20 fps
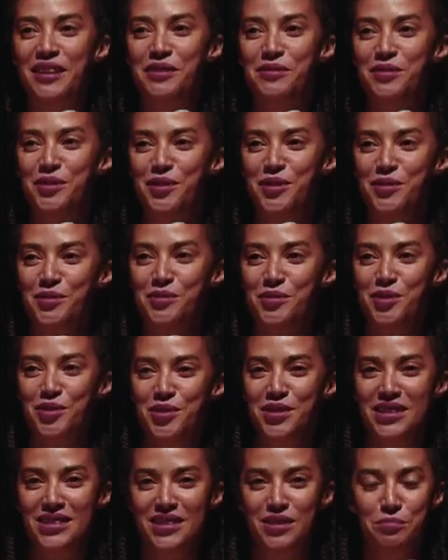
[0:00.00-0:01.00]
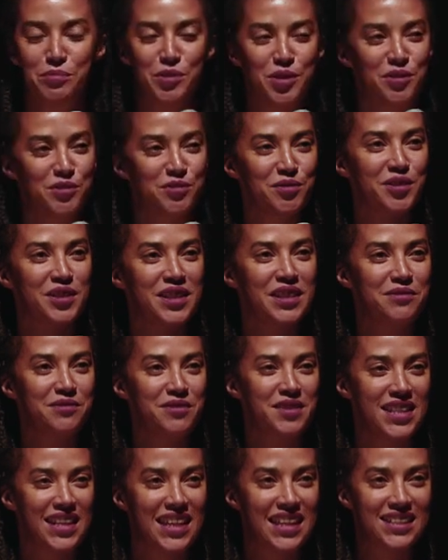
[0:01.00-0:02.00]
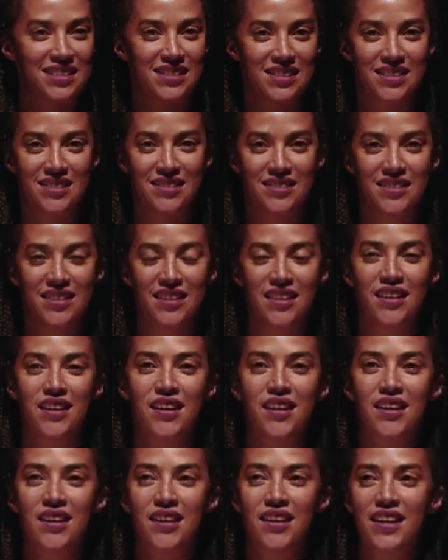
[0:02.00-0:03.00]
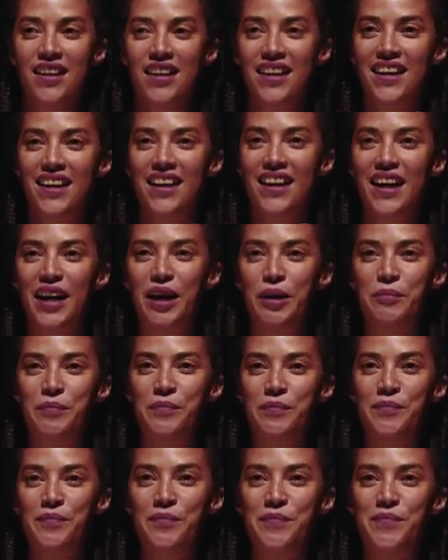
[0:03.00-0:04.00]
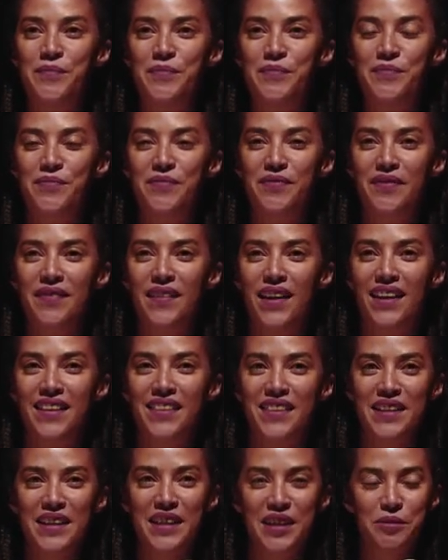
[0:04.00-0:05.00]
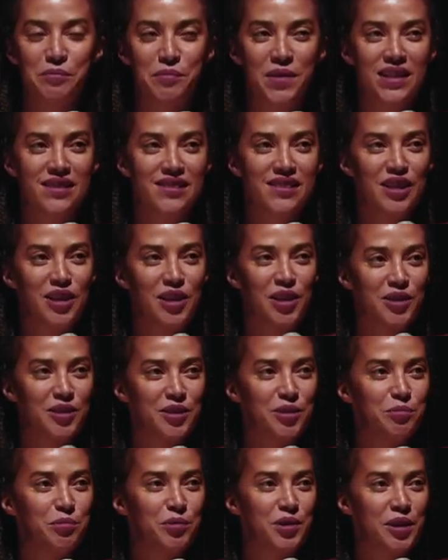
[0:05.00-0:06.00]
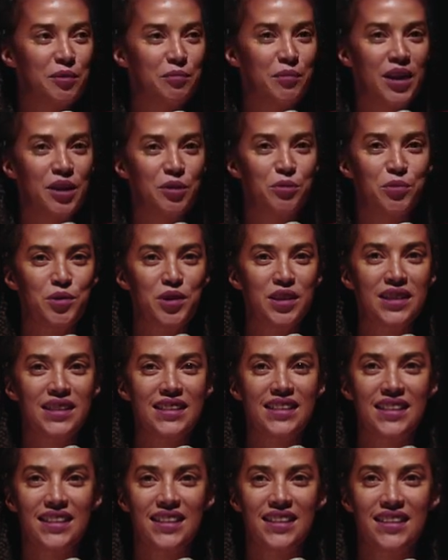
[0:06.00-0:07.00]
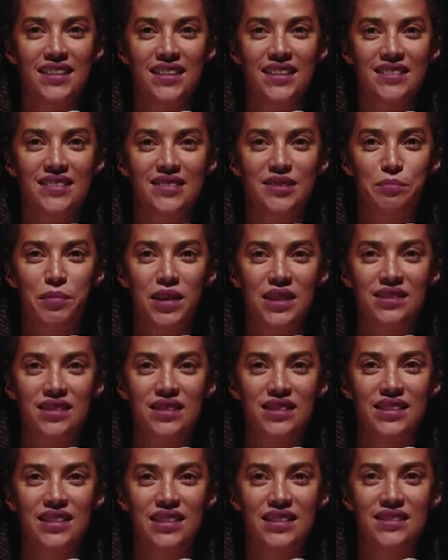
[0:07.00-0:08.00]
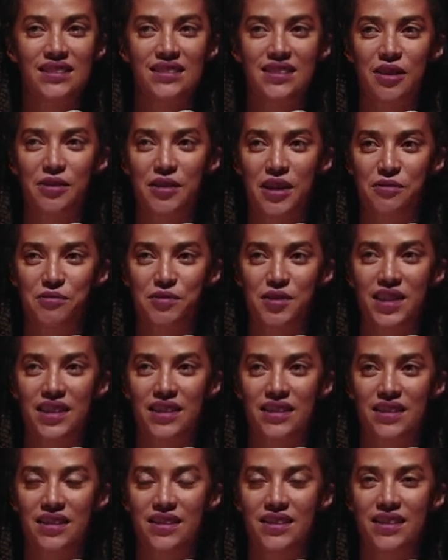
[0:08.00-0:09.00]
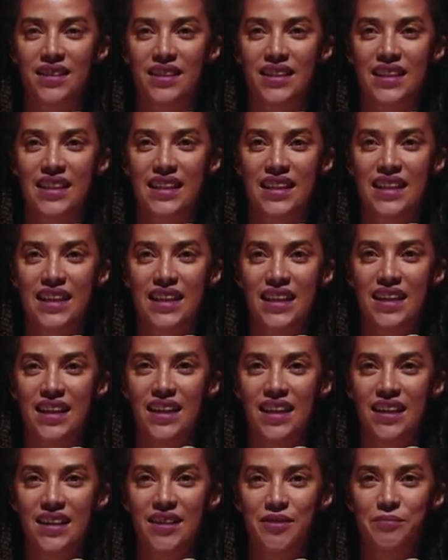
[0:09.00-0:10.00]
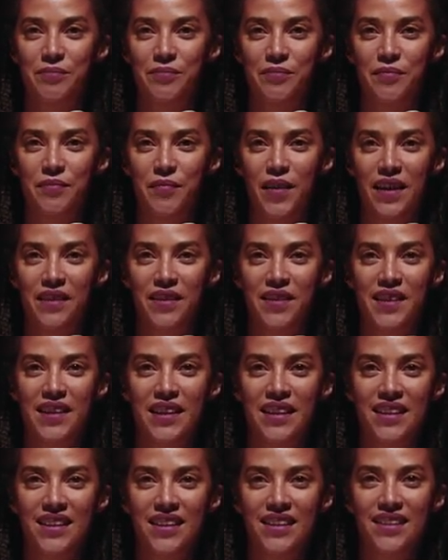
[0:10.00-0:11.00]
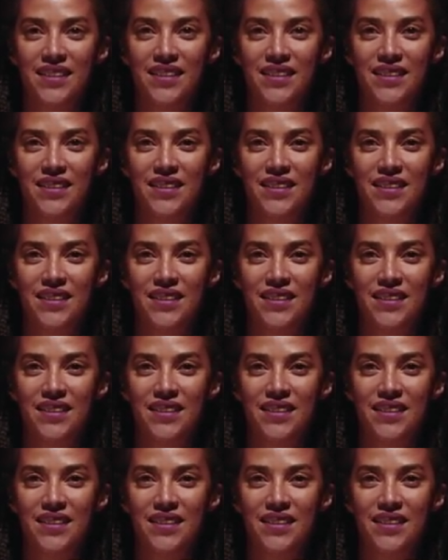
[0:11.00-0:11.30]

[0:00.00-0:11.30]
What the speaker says: thankful for this beautiful invitation. I think it means a lot to bring my work here, especially in South Africa. I think